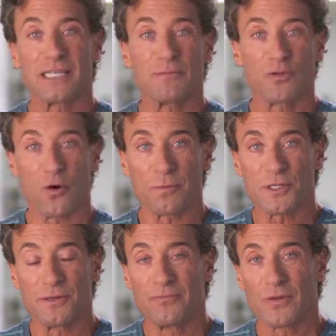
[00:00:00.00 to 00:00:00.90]
the
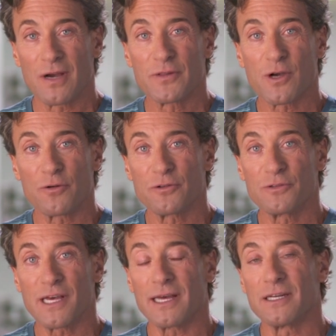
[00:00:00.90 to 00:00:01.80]
absorption of the
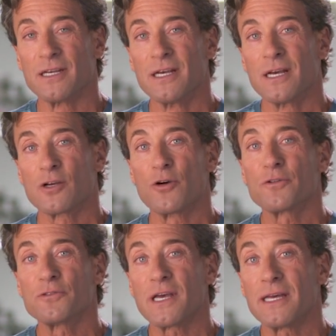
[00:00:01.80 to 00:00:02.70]
CoQ10.
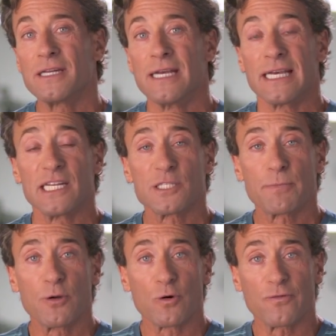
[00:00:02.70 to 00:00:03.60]
CoQ10 in its
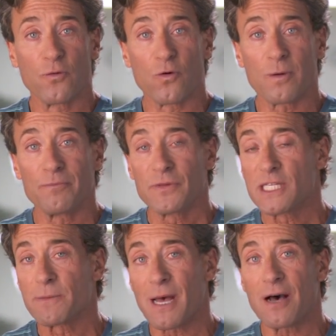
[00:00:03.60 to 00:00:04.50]
pure form
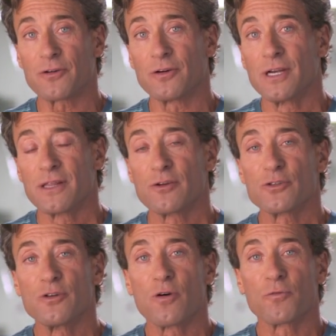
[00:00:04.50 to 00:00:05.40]
is a powder.
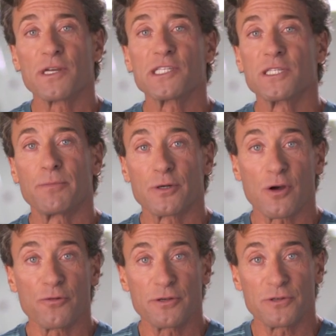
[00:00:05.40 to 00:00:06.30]
There's no reason to put
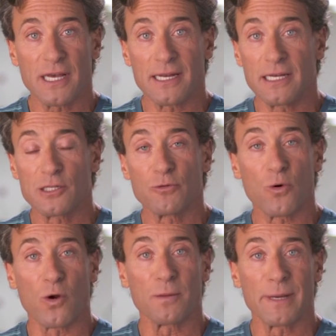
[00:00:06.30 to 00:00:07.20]
CoQ10 into an
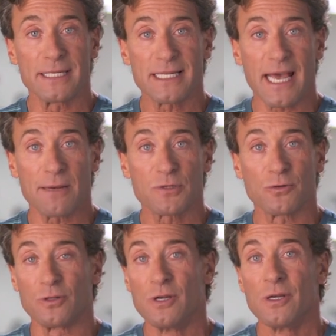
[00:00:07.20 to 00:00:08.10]
oil-based capsule.